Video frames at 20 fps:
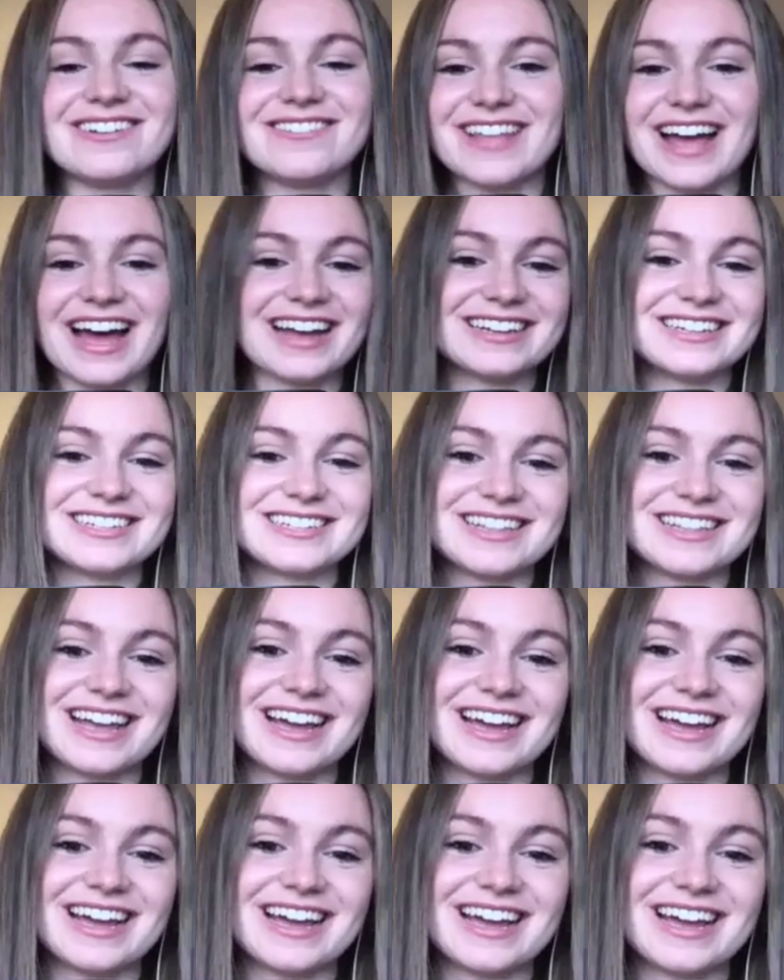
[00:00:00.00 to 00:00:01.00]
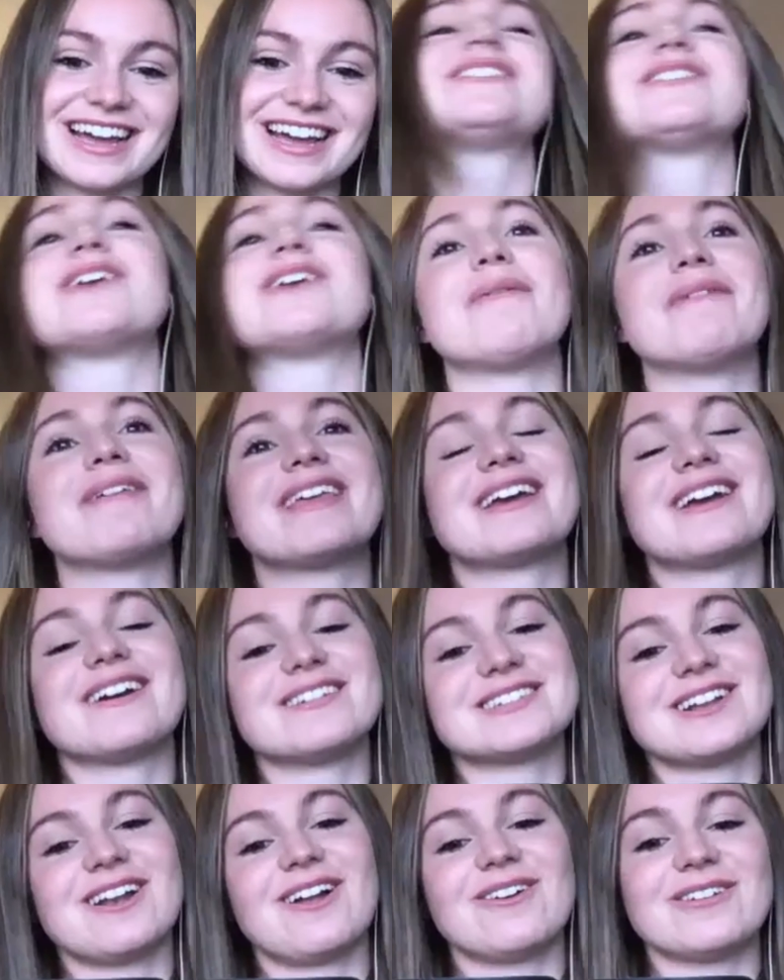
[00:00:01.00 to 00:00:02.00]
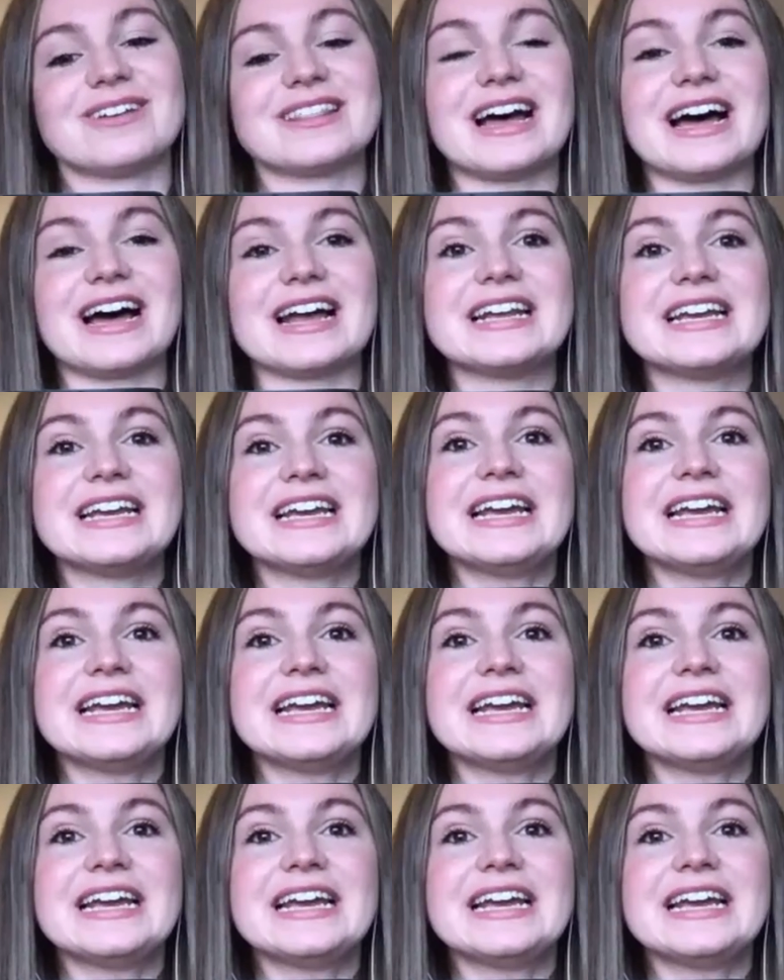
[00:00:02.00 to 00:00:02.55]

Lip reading: that drama that goes along with that.